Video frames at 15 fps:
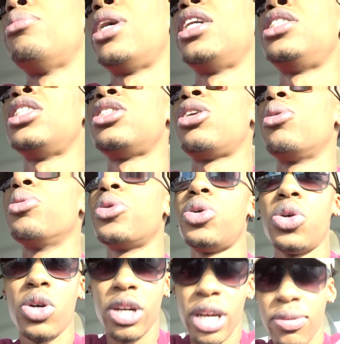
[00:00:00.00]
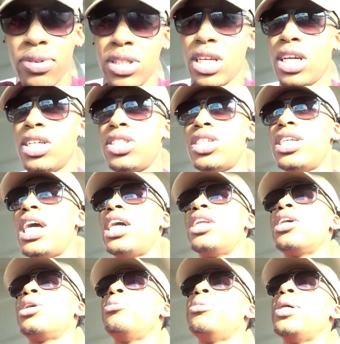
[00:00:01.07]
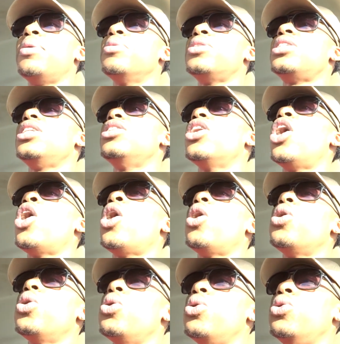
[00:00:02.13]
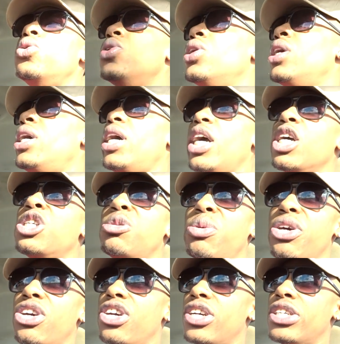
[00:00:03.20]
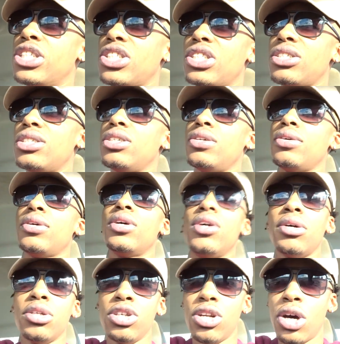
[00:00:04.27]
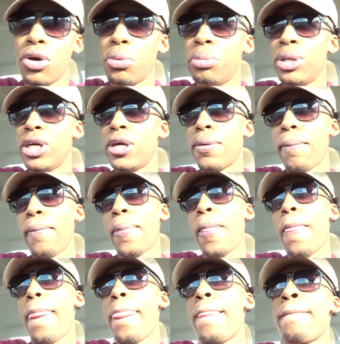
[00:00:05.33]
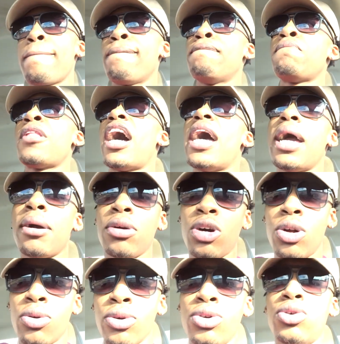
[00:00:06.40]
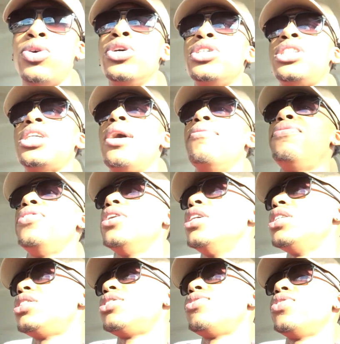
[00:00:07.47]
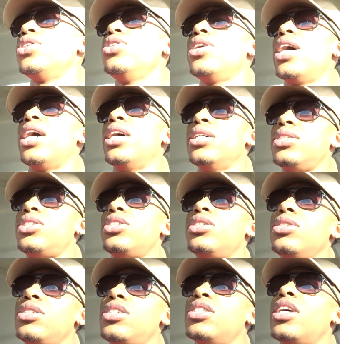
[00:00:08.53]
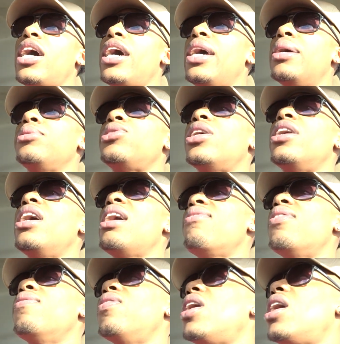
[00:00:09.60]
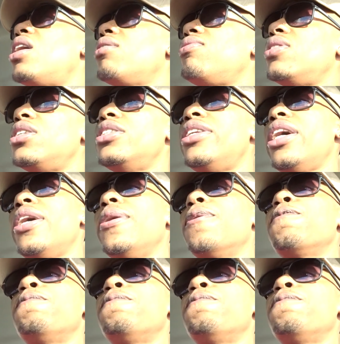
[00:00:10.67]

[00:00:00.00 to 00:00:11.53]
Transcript: not just gonna record everything, so y'all not gonna be able to see the whole experience, you know, but I am gonna record some footage for you guys, because I am trying to have a vlog for the day.